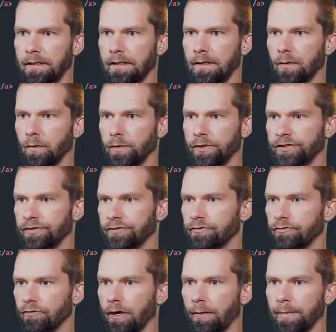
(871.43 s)
which you
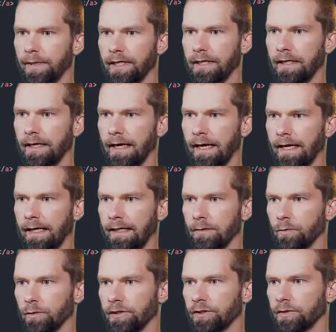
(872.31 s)
drop in
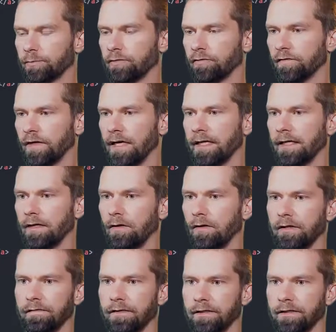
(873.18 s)
and which provide all
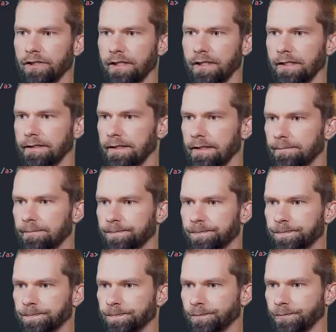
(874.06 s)
the functionality.
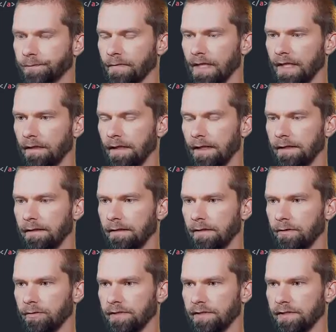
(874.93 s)
Then it
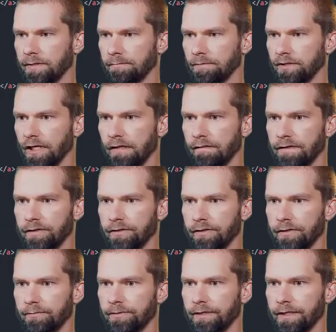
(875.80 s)
loads some
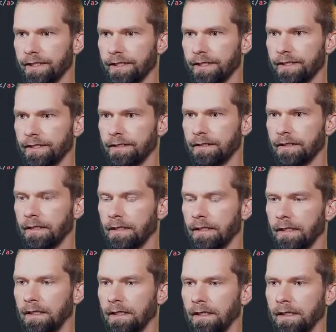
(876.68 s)
JavaScript here,
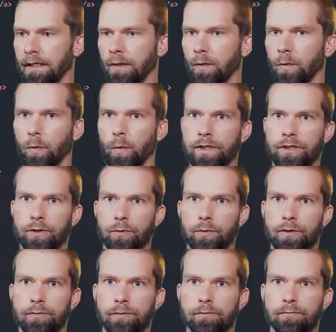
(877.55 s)
which
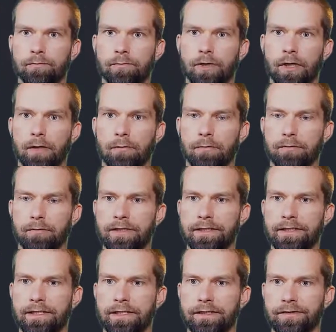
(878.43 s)
we will probably
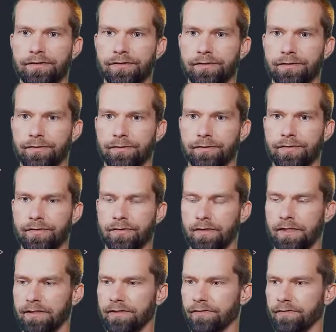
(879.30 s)
need to. So
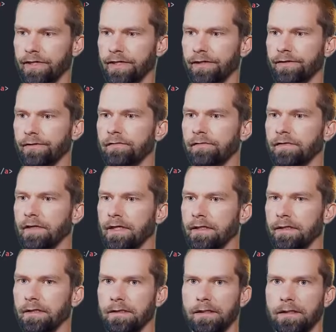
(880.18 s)
let's create a new
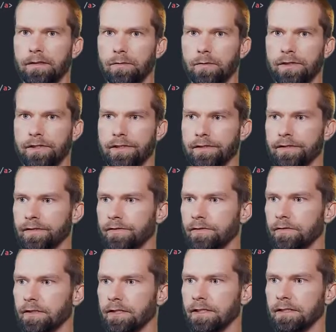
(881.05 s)
file here, which is
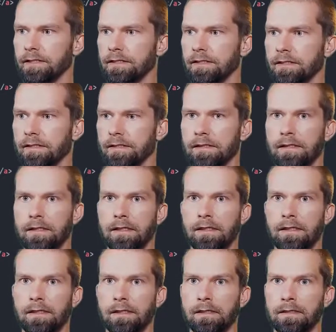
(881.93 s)
source
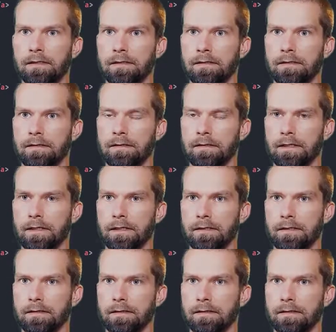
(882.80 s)

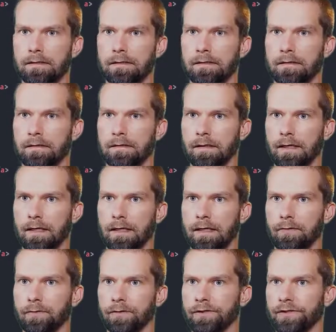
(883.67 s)
stats
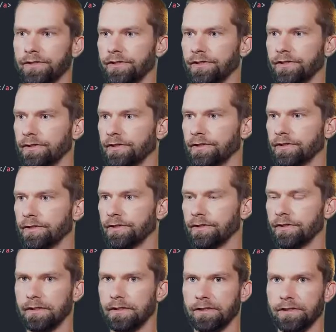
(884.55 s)

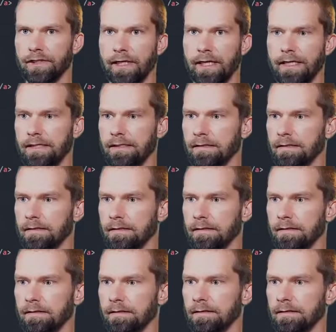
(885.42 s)
counter JS.